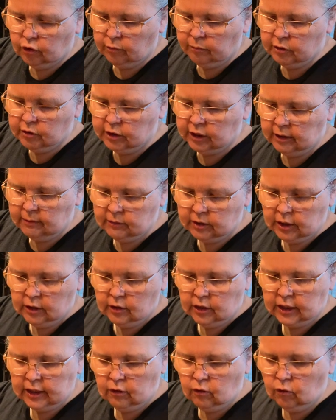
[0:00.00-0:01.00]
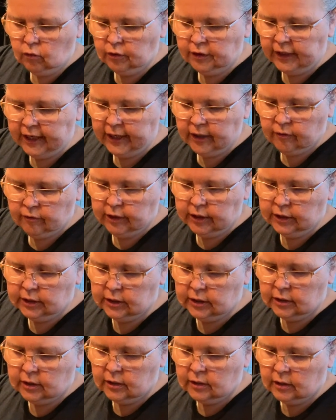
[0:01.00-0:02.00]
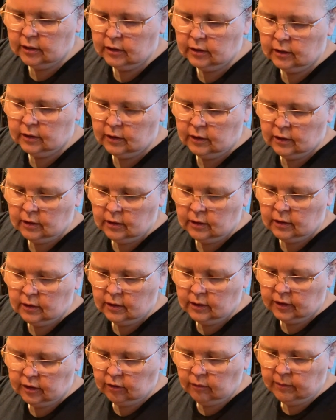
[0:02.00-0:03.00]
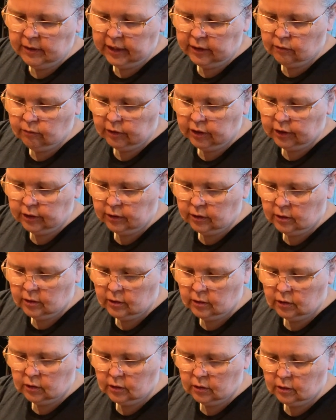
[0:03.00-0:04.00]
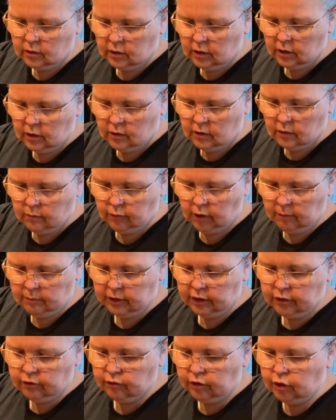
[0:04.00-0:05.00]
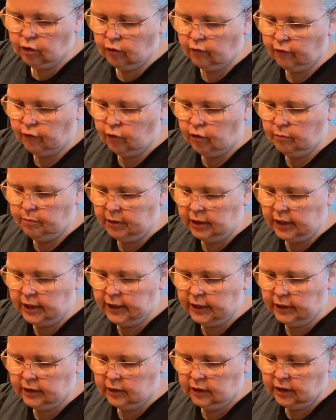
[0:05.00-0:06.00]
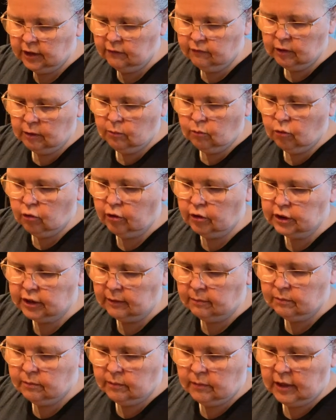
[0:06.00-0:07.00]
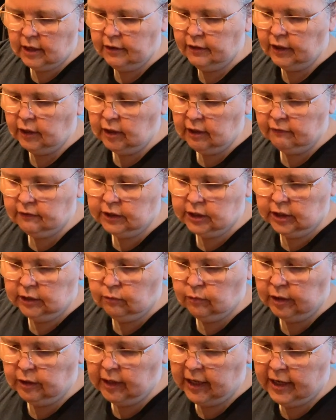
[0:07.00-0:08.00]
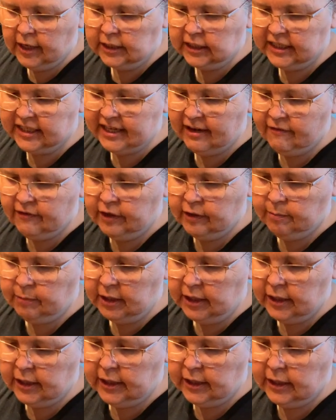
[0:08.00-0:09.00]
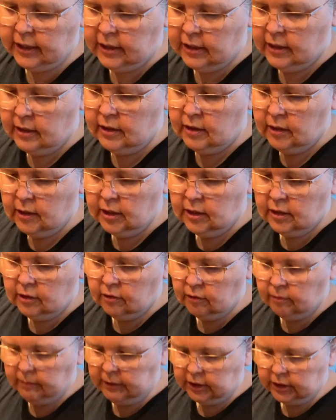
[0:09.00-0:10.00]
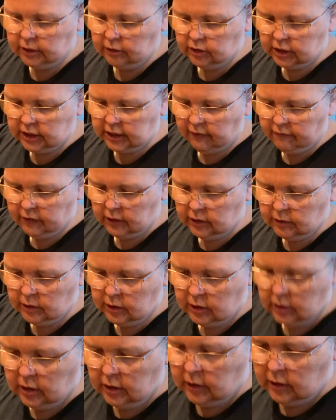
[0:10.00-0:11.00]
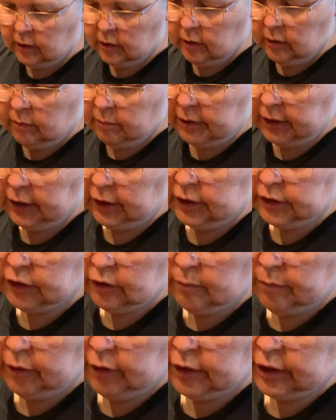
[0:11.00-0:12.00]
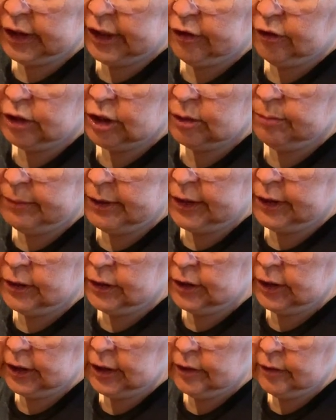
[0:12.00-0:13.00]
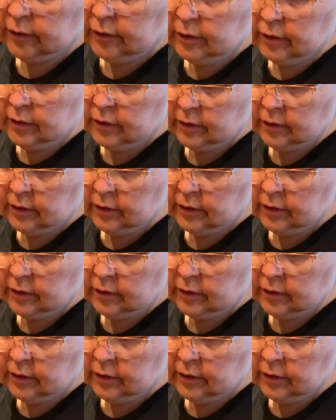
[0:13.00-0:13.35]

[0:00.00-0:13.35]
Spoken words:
to museums and look at old neck rings, they're made with probably 3 or 4-ply, even more. Some, I think I've seen one that has 7-ply. That means there's 7 bundles of bark that are spun together.